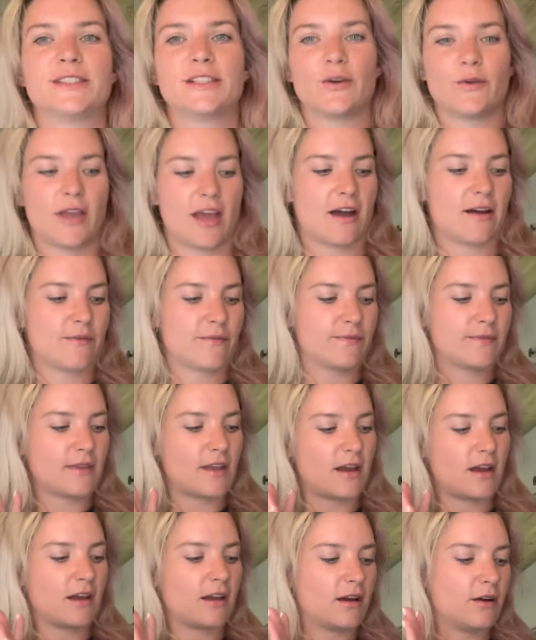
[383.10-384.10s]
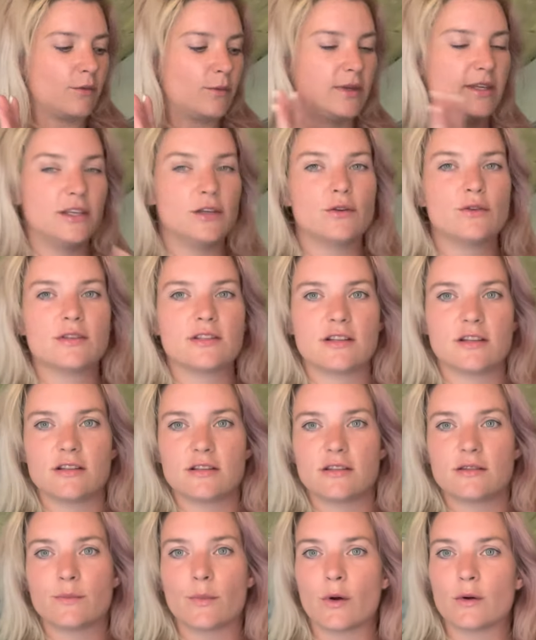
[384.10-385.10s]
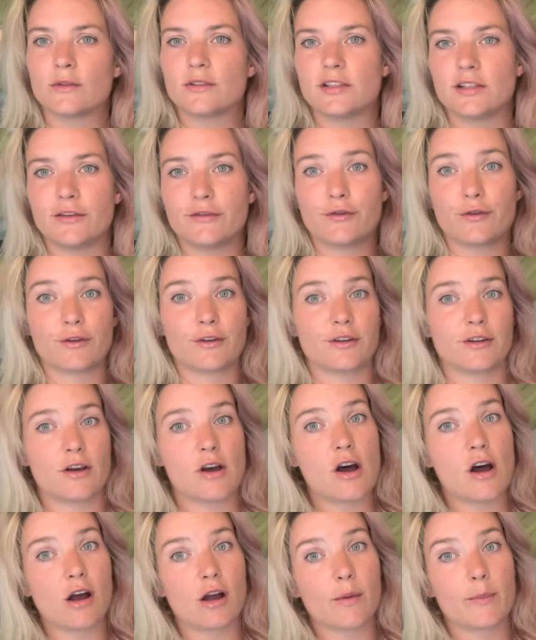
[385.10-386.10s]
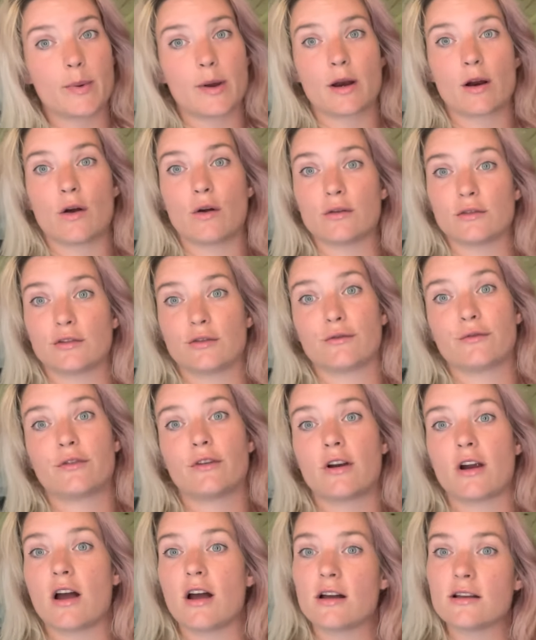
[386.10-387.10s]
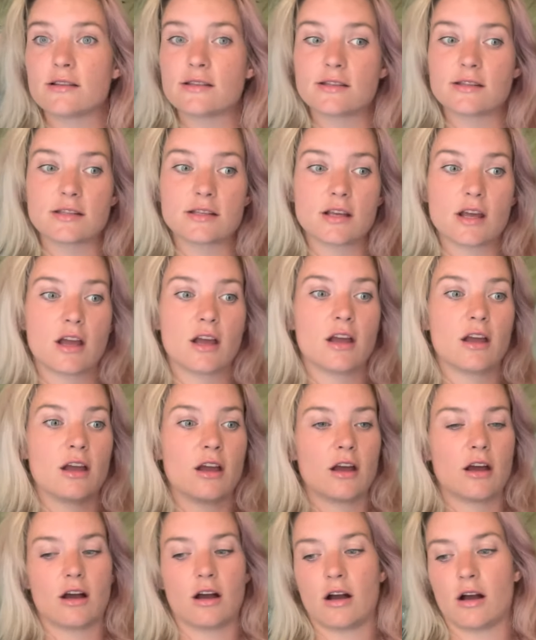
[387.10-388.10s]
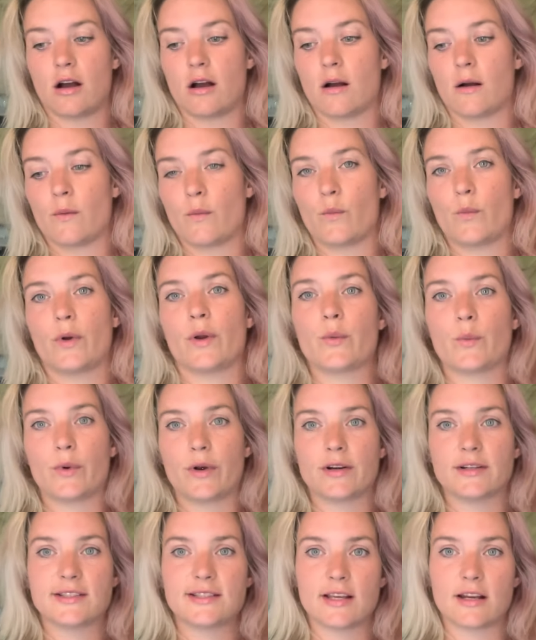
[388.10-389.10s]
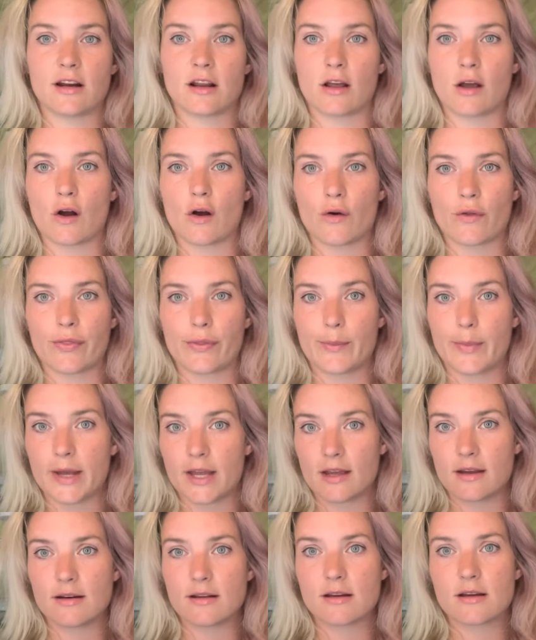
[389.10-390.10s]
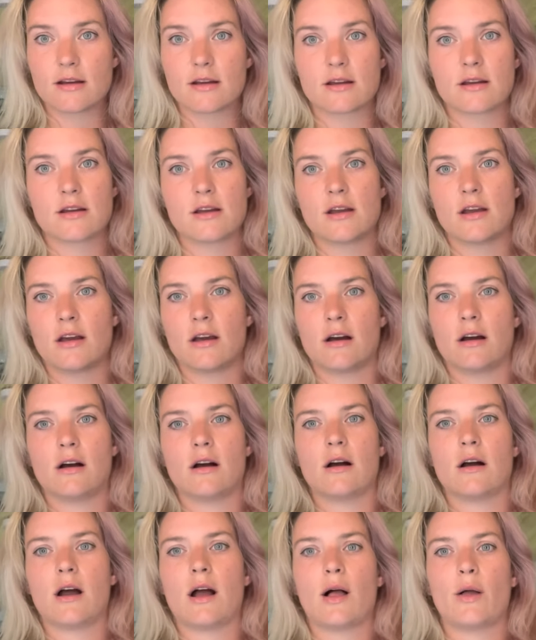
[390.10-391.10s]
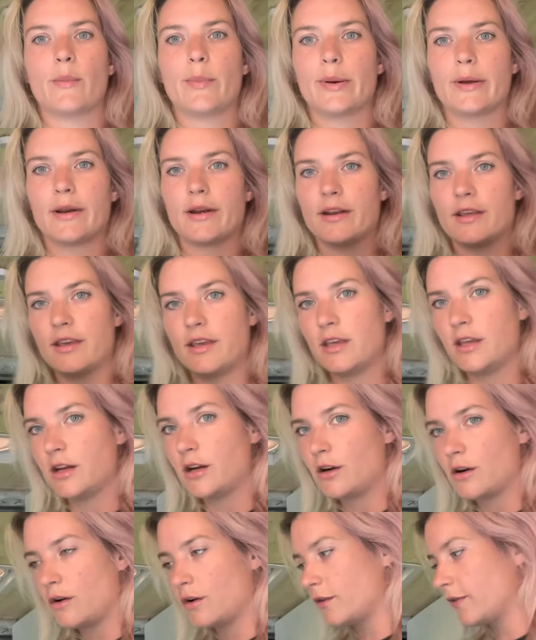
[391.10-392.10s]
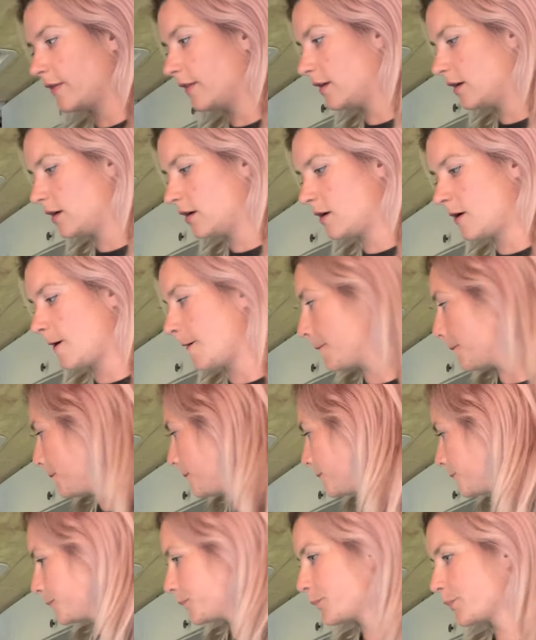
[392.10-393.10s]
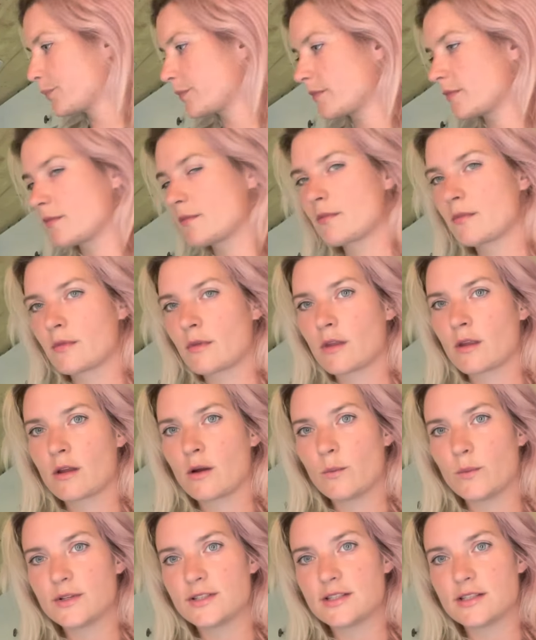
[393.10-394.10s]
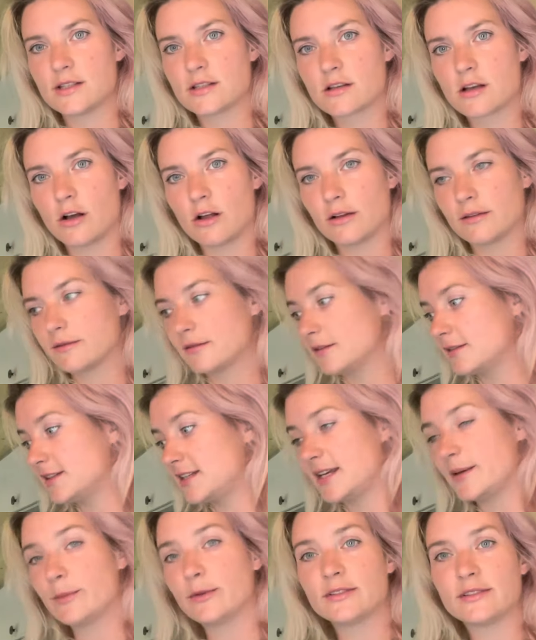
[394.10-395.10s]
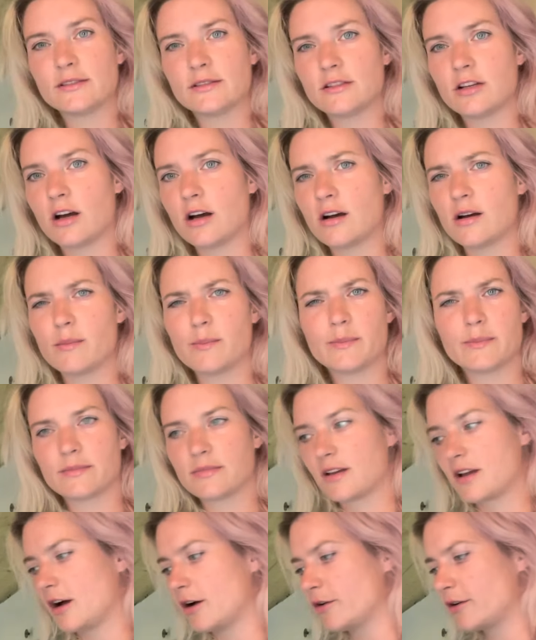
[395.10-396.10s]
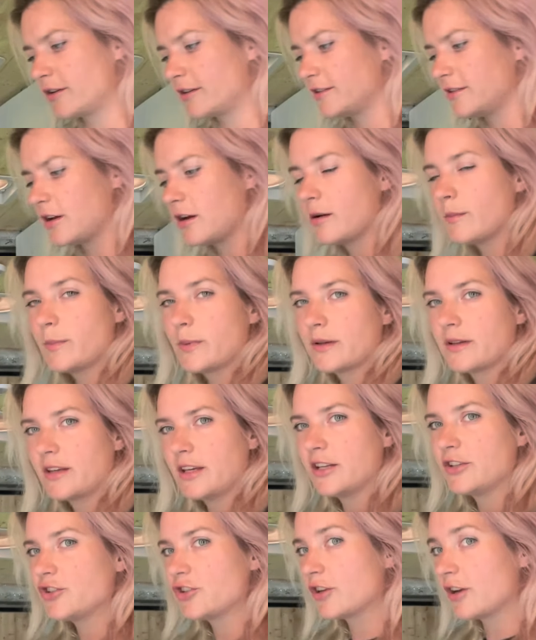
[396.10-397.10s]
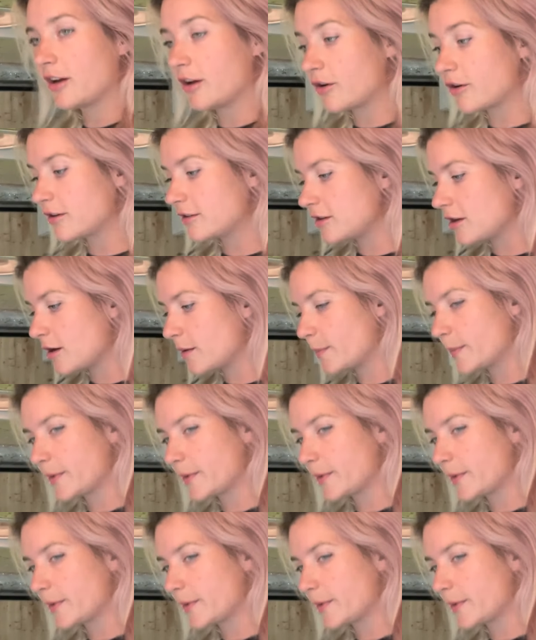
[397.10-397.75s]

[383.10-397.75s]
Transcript: yeah, we use this mostly for the dog, but also for us. When we're sitting on the bed, I'll put it here on the, what's this called? Tabletop? Countertop? Kitchen countertop?